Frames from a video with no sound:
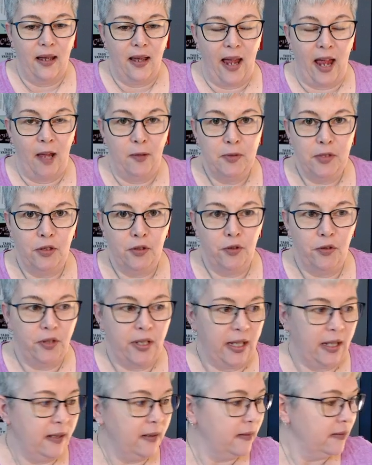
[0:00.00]

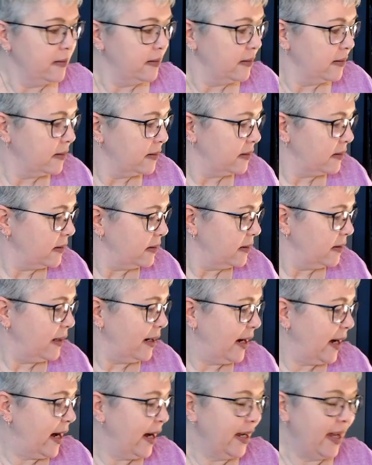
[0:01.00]
Absolutely.
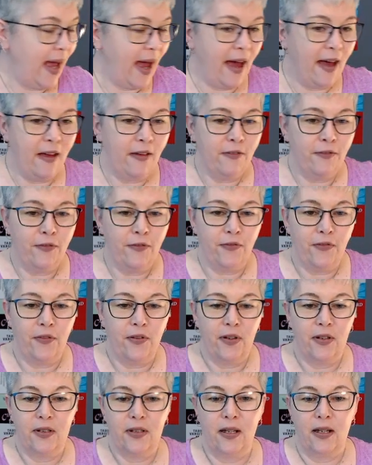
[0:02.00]
I have,
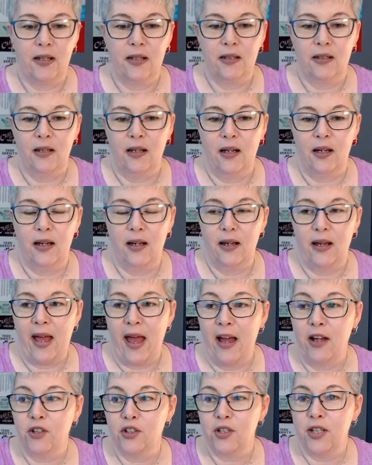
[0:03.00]

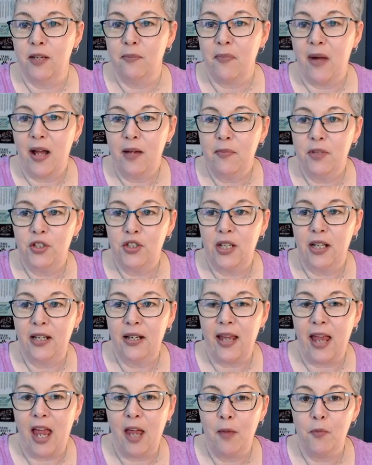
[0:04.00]
actually my
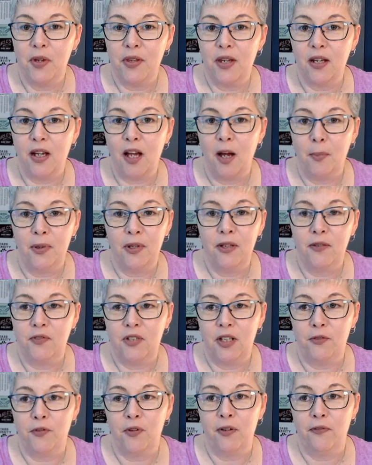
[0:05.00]
machine came with a couple of
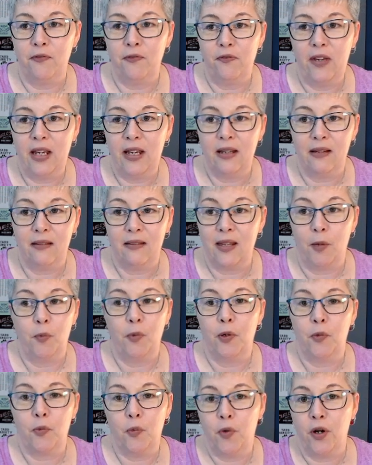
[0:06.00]
different feet that
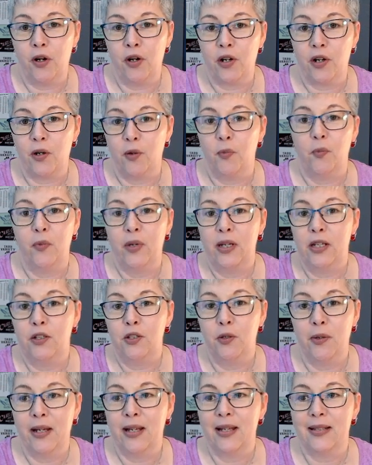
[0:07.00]
would work when
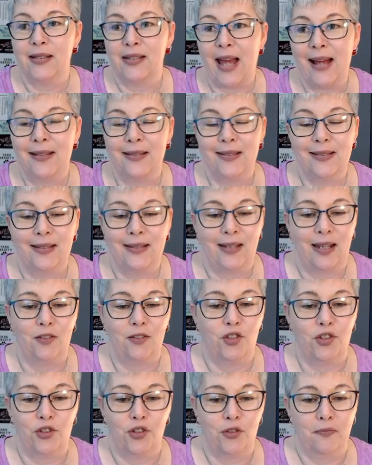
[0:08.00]
doing a satin
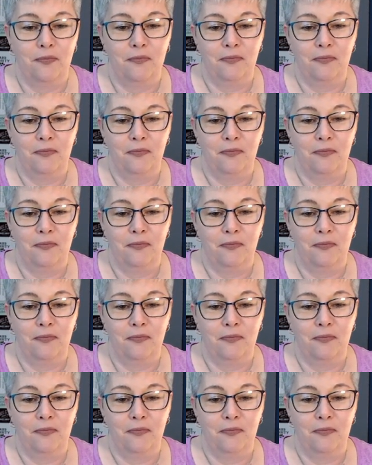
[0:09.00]
stitch.